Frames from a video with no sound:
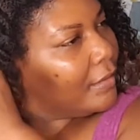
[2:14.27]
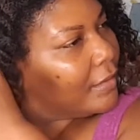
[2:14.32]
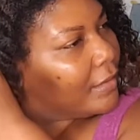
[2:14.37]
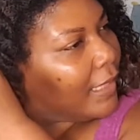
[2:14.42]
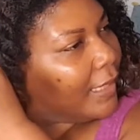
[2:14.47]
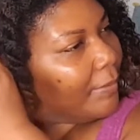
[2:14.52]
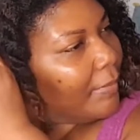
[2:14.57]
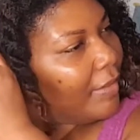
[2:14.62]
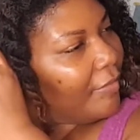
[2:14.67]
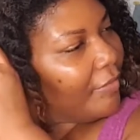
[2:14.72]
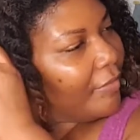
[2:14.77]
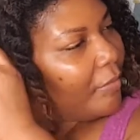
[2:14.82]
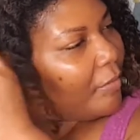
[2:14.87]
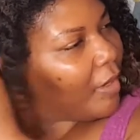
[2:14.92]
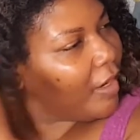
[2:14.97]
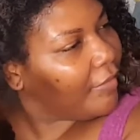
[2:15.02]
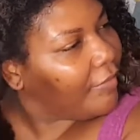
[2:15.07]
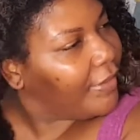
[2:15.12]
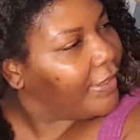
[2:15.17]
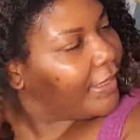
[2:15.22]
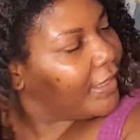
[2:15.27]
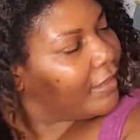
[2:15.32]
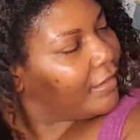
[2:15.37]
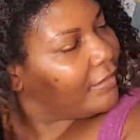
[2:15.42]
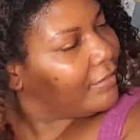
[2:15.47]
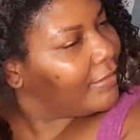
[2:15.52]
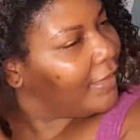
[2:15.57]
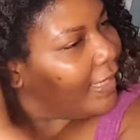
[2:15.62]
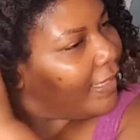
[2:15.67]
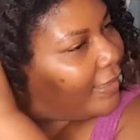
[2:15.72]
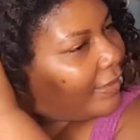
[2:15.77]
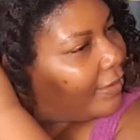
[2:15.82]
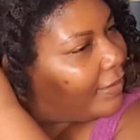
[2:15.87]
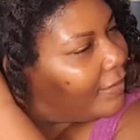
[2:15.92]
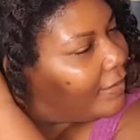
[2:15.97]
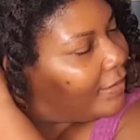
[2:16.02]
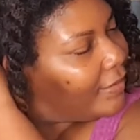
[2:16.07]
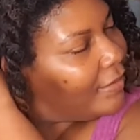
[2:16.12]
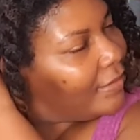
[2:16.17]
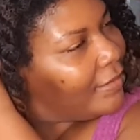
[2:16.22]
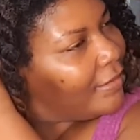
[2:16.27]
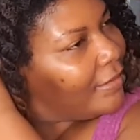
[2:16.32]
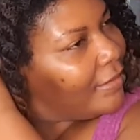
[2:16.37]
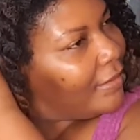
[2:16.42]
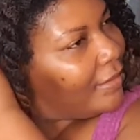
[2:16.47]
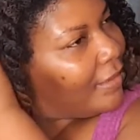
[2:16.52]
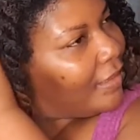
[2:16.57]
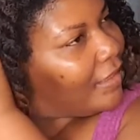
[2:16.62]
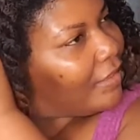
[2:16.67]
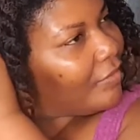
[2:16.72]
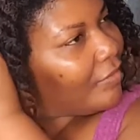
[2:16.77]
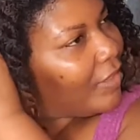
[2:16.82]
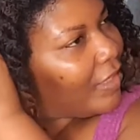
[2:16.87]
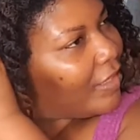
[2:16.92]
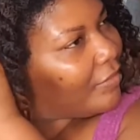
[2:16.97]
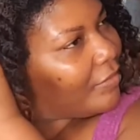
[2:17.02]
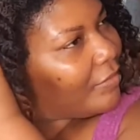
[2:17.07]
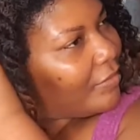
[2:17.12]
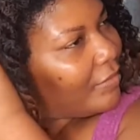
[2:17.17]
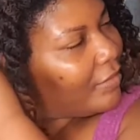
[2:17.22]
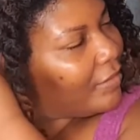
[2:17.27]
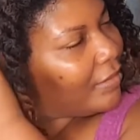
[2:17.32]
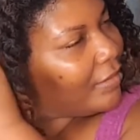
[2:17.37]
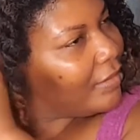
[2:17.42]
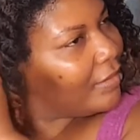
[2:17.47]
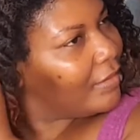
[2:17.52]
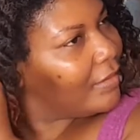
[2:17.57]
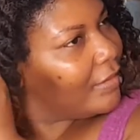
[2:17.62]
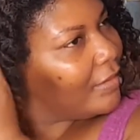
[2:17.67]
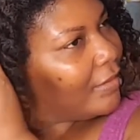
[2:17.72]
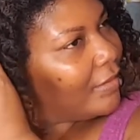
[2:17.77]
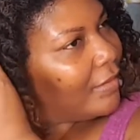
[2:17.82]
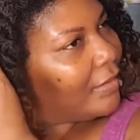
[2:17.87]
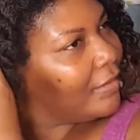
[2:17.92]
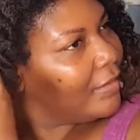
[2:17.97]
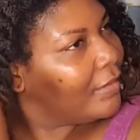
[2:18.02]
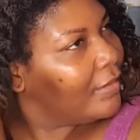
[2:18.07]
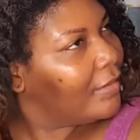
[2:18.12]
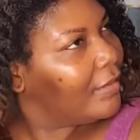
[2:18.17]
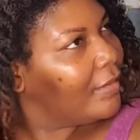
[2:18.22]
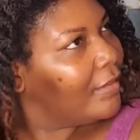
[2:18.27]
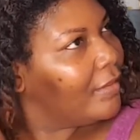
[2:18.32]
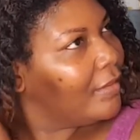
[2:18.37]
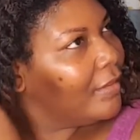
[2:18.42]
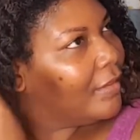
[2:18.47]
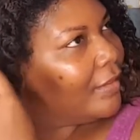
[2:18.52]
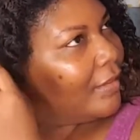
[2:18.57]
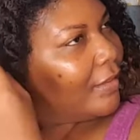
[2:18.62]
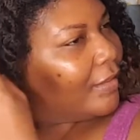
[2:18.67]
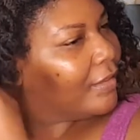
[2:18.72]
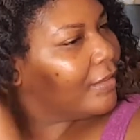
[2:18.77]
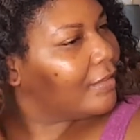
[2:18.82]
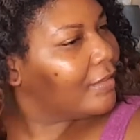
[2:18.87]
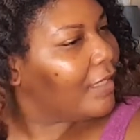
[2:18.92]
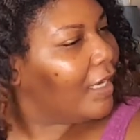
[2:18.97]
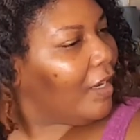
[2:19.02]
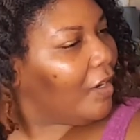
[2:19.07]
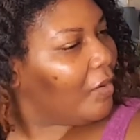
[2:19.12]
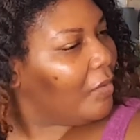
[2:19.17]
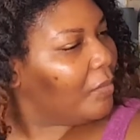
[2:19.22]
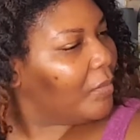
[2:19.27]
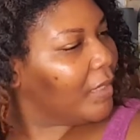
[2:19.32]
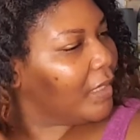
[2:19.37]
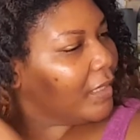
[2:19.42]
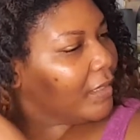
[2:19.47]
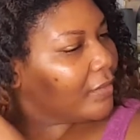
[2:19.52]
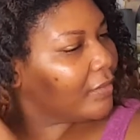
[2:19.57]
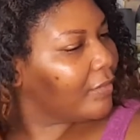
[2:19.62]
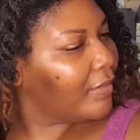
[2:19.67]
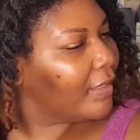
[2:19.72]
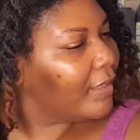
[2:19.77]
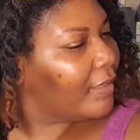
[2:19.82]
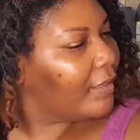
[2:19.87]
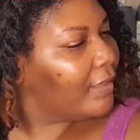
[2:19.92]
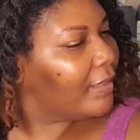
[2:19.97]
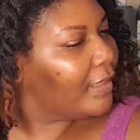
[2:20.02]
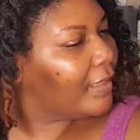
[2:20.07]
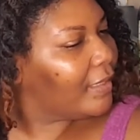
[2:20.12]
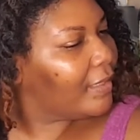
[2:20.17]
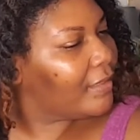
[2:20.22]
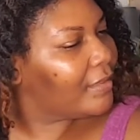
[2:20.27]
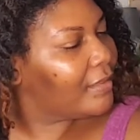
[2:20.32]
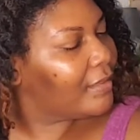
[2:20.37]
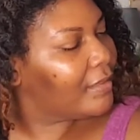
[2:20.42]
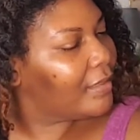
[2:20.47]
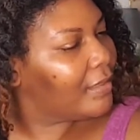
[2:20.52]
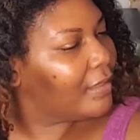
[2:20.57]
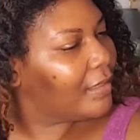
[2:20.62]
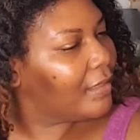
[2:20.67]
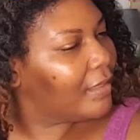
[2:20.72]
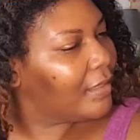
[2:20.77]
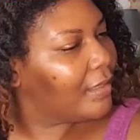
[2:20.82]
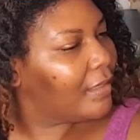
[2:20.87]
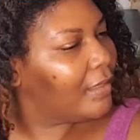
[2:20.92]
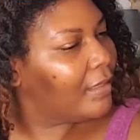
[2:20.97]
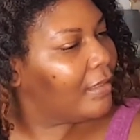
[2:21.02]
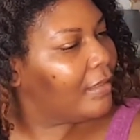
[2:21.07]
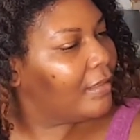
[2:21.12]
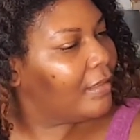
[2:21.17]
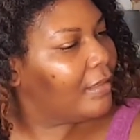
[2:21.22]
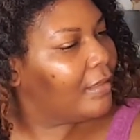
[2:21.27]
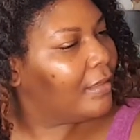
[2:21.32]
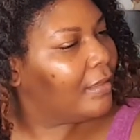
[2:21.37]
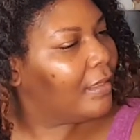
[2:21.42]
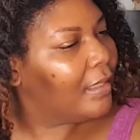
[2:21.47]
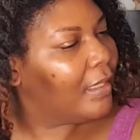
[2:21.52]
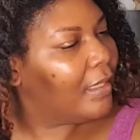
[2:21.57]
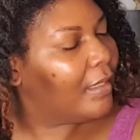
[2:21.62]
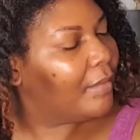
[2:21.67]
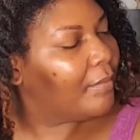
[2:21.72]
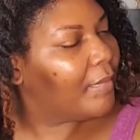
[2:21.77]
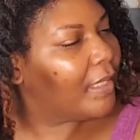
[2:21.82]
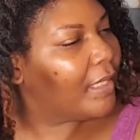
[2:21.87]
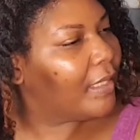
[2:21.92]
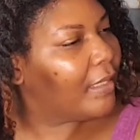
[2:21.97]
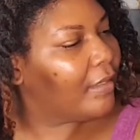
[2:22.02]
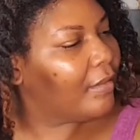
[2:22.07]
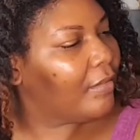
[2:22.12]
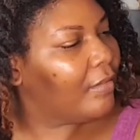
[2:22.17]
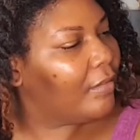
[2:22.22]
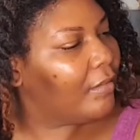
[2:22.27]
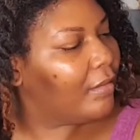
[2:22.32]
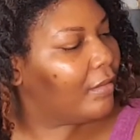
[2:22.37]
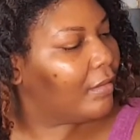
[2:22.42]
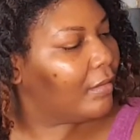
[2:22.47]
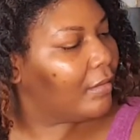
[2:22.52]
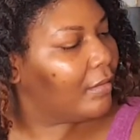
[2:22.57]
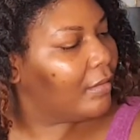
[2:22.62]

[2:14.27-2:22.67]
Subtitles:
Some of them already, like, I don't know. It's not going to be as crinkly as, at all.